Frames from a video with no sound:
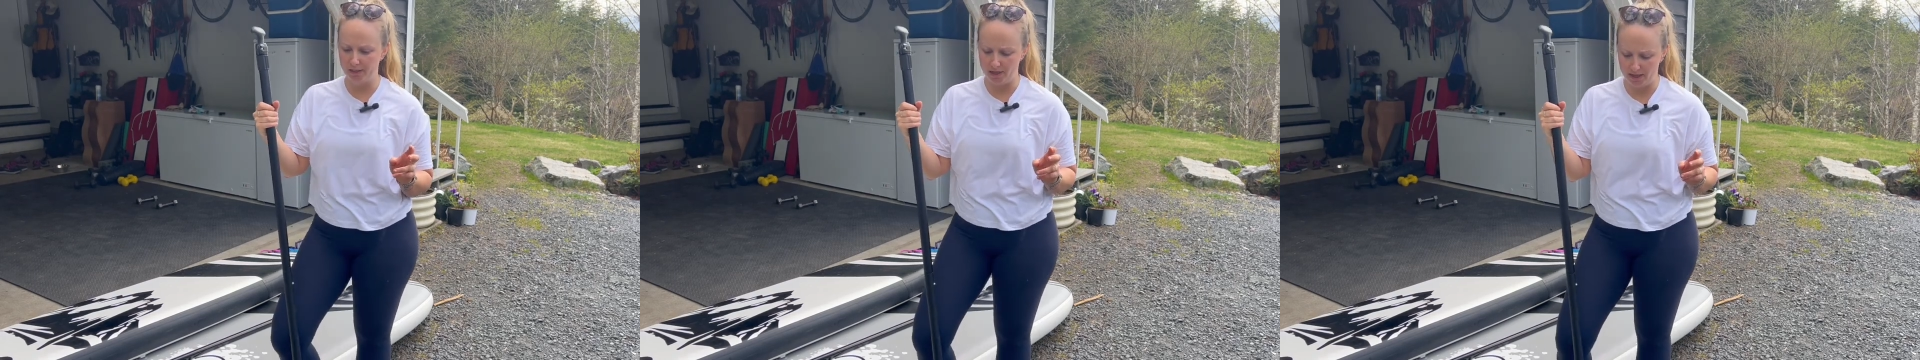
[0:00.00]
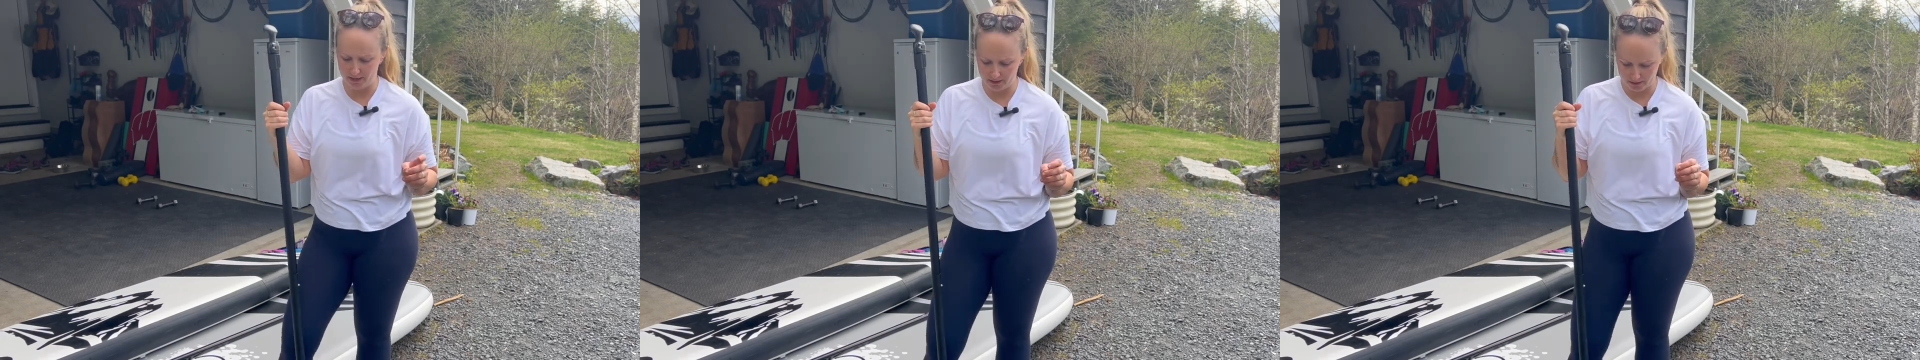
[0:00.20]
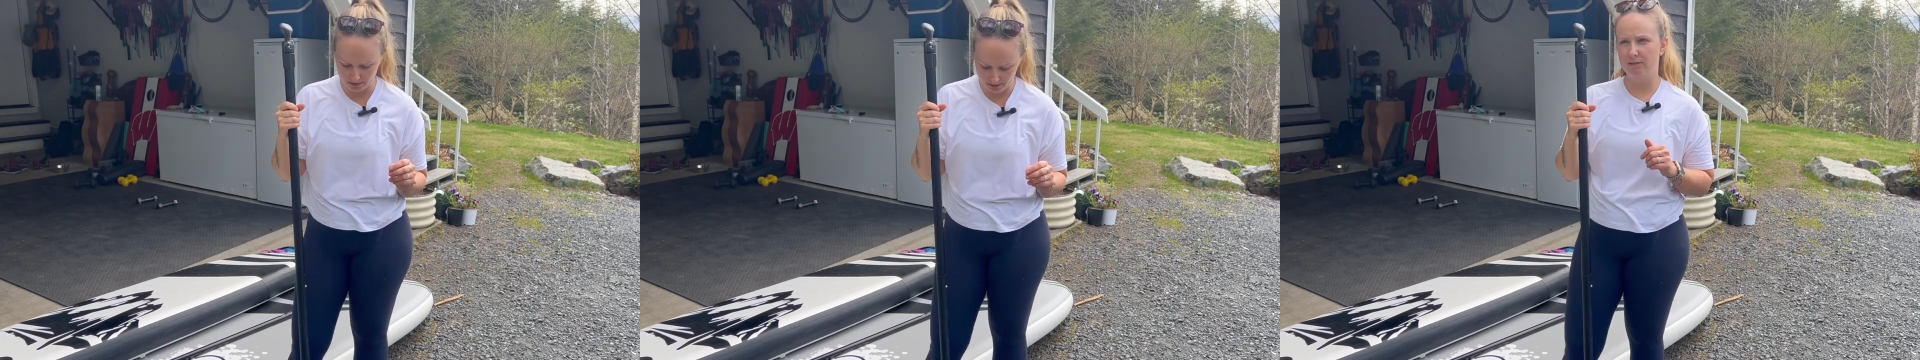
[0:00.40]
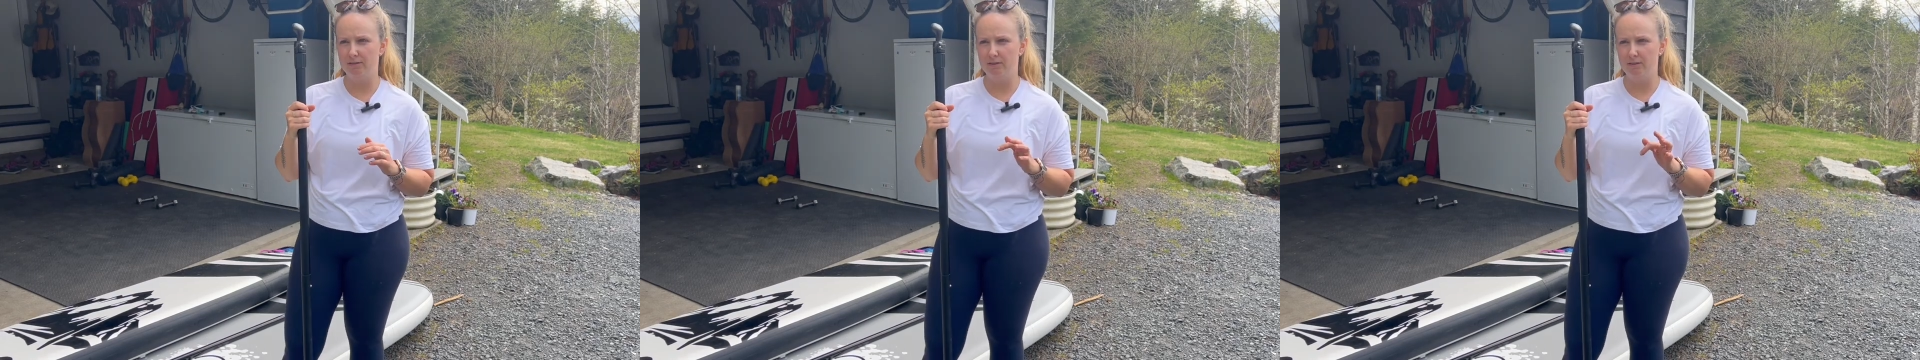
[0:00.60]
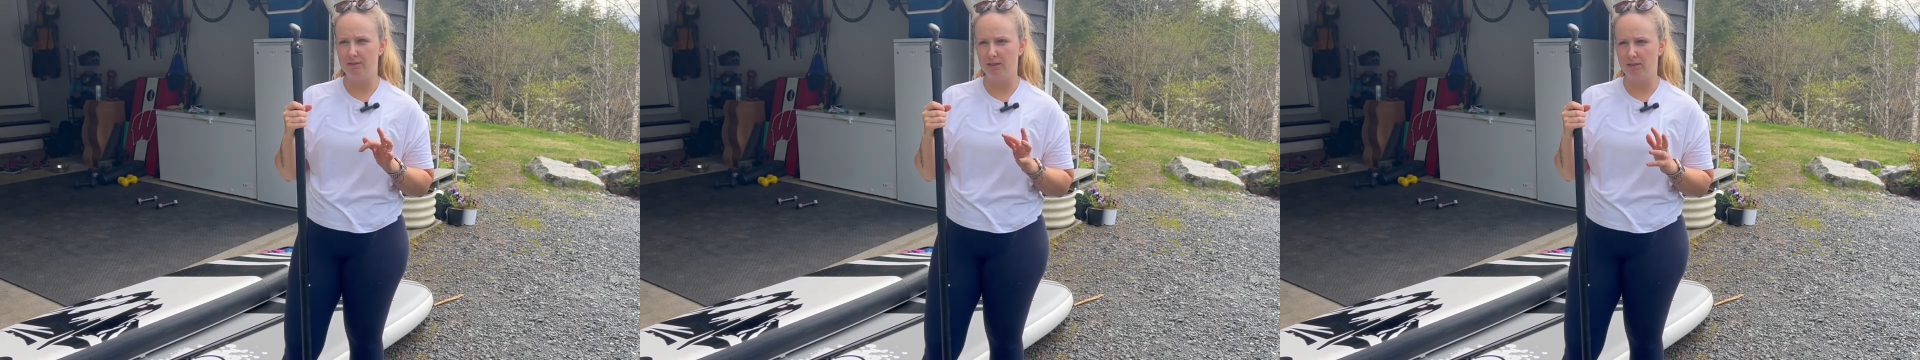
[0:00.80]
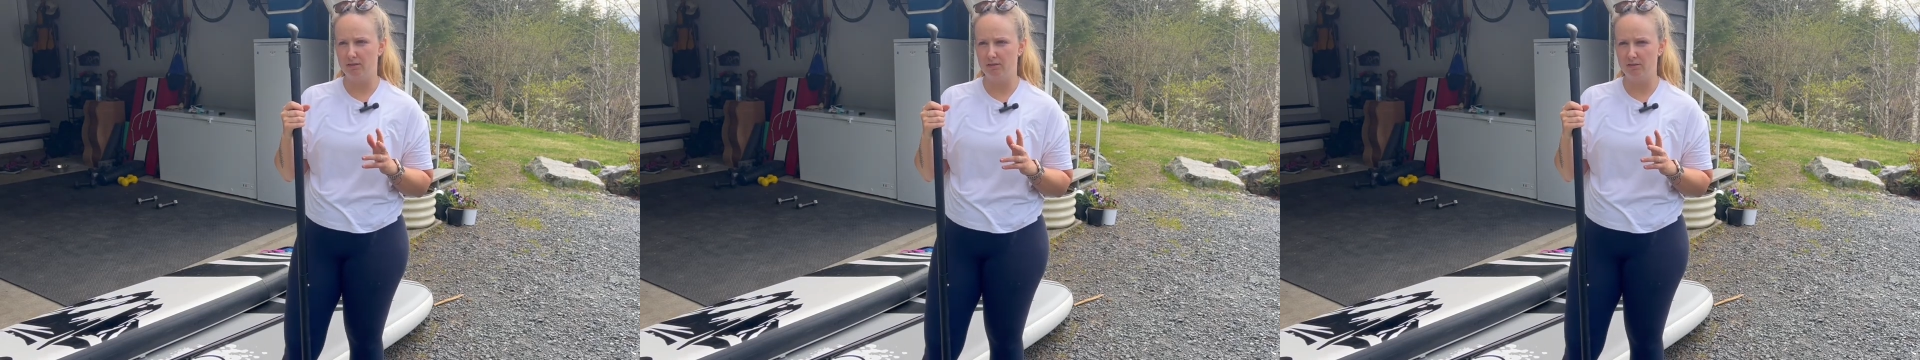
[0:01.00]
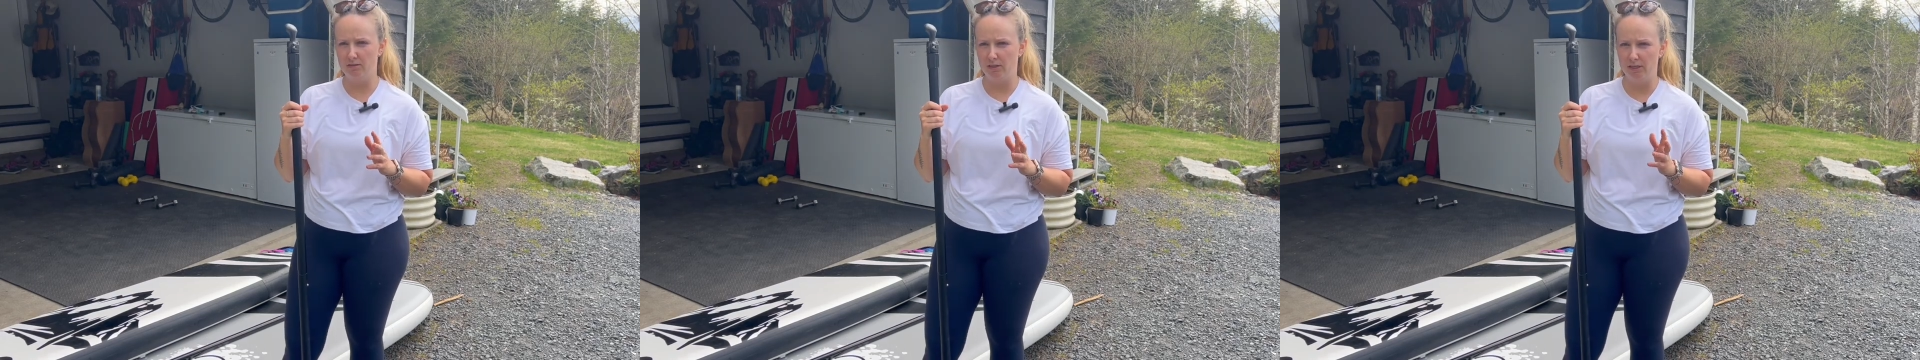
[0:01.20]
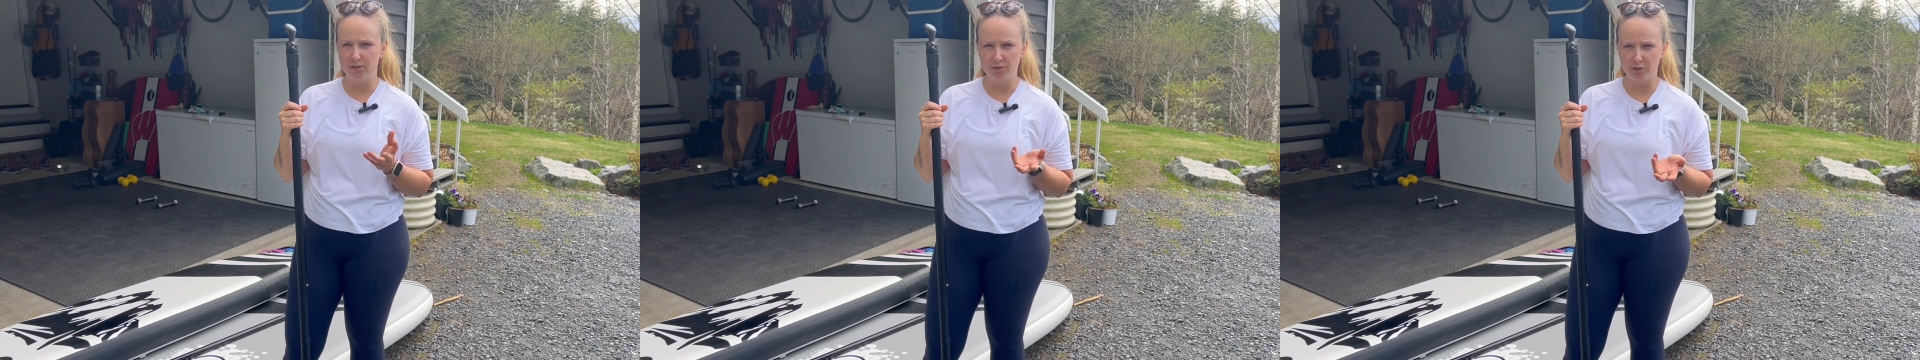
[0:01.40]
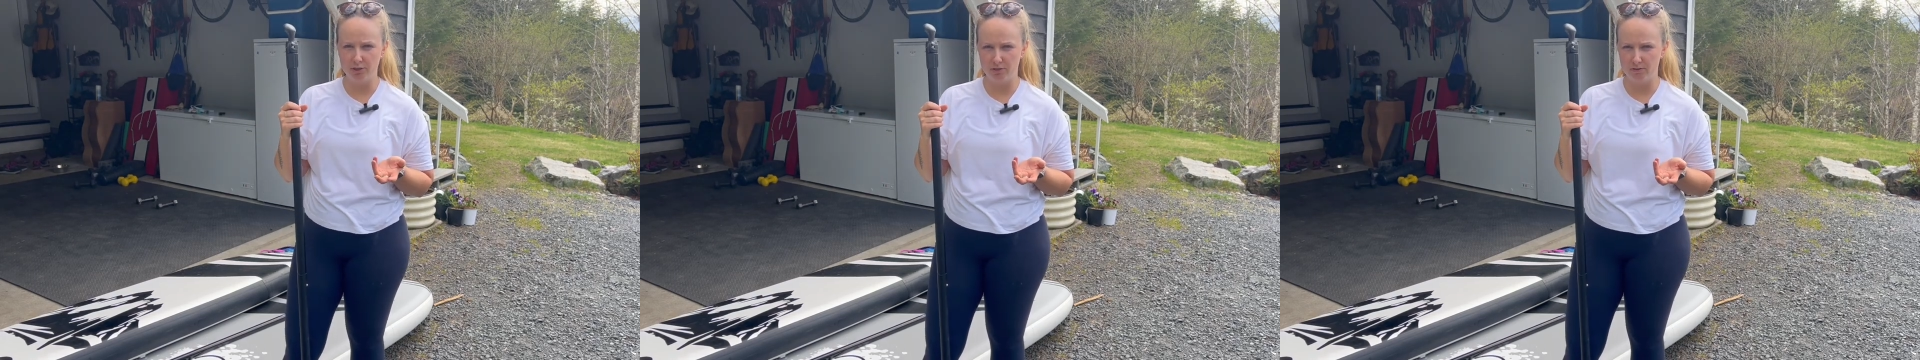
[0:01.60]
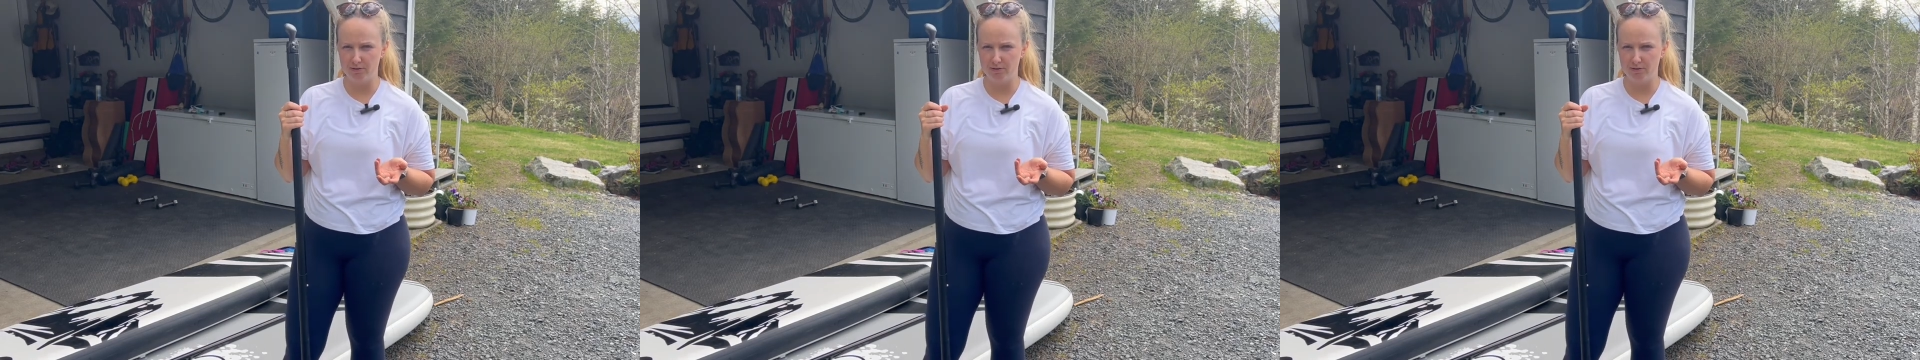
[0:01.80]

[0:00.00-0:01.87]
like six inches,